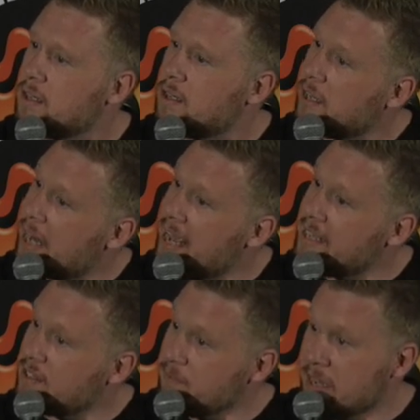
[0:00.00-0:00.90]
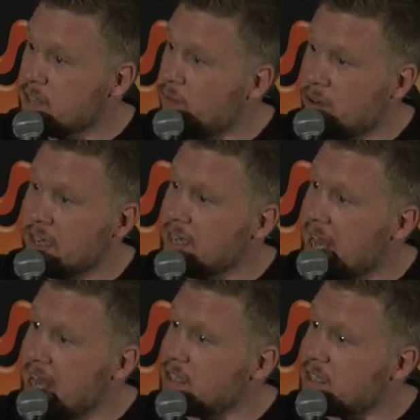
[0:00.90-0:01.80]
You're right. You've missed fucking
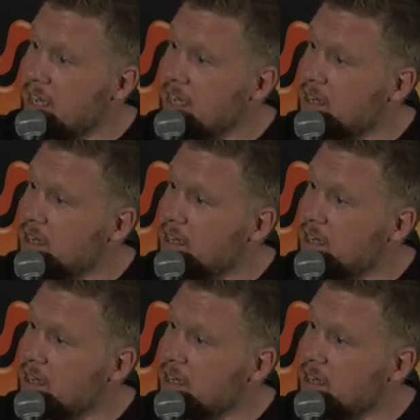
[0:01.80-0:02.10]
chaos here.